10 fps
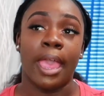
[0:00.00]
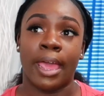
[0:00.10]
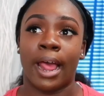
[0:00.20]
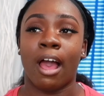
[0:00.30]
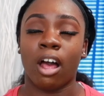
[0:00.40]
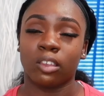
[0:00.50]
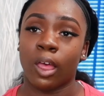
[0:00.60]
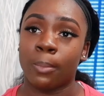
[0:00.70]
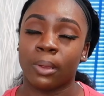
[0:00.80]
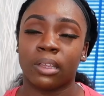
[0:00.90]
And I also
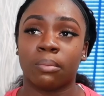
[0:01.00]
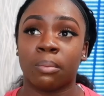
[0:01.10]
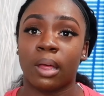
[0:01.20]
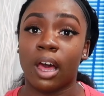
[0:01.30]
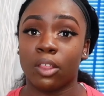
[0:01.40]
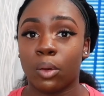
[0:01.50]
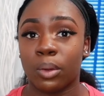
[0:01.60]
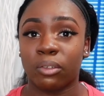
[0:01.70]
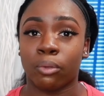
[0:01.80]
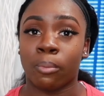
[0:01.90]
had picked up some other
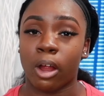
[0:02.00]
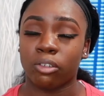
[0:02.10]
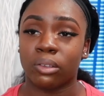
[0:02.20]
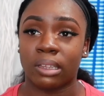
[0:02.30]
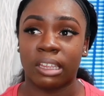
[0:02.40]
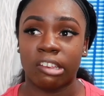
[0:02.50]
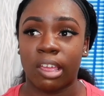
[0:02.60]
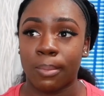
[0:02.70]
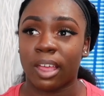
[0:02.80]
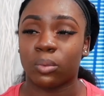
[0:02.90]
ones from Marshalls and
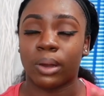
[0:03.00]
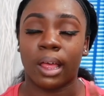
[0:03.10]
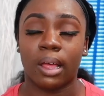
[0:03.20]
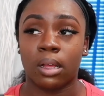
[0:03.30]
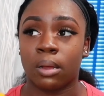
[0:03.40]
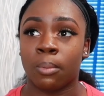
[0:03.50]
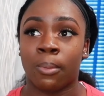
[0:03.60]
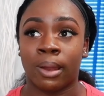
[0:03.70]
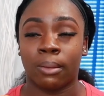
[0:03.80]
TJ Maxx when I um